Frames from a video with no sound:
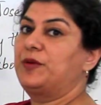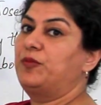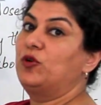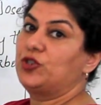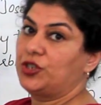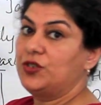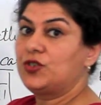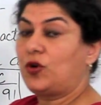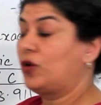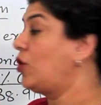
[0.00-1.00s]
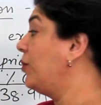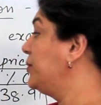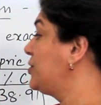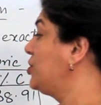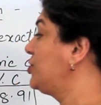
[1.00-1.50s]
proportions or
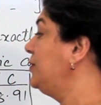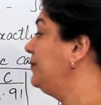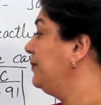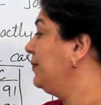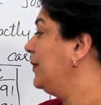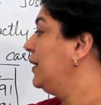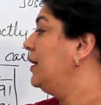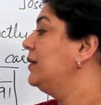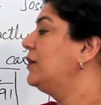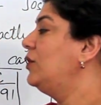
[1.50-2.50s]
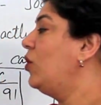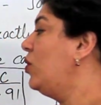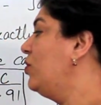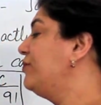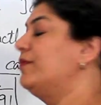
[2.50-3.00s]
composition, the
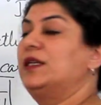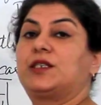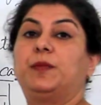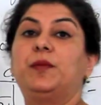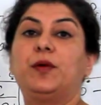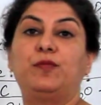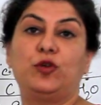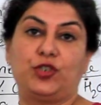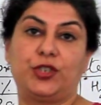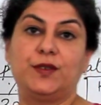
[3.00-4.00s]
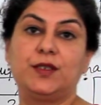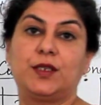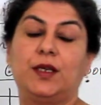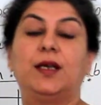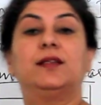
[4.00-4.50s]
law of multiple
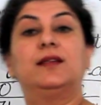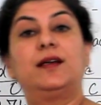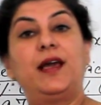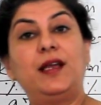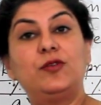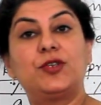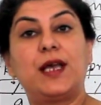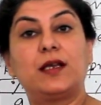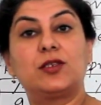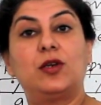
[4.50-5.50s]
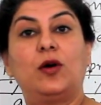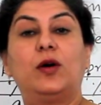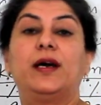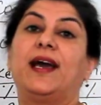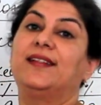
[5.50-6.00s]
proportions, the Gay-Lussac's
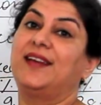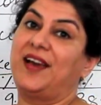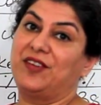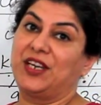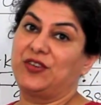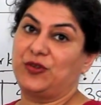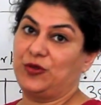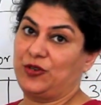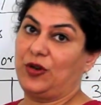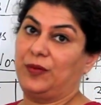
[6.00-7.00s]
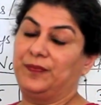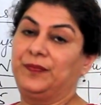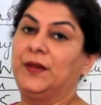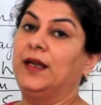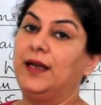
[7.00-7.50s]
law, and the Avogadro's law.
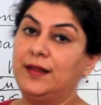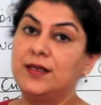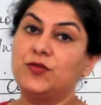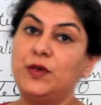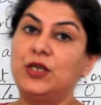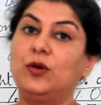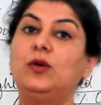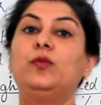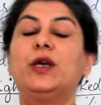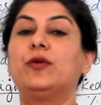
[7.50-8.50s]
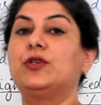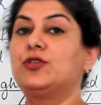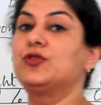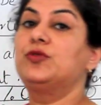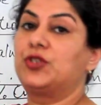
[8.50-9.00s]
In this video, we are going
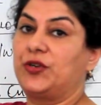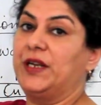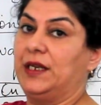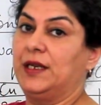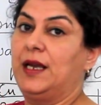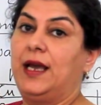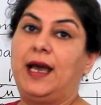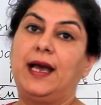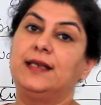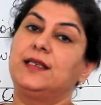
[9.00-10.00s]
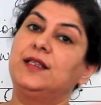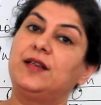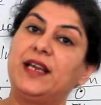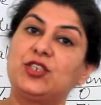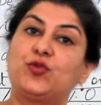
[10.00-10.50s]
to do three, and in
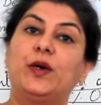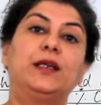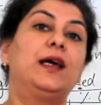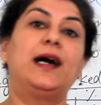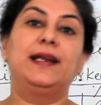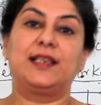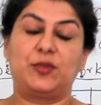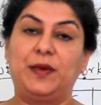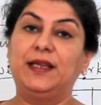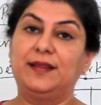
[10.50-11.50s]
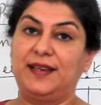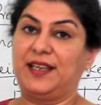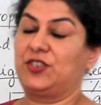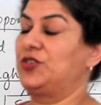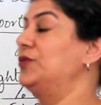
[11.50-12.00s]
the next one, I'll explain the
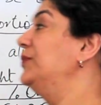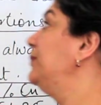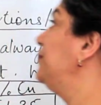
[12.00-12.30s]
next two.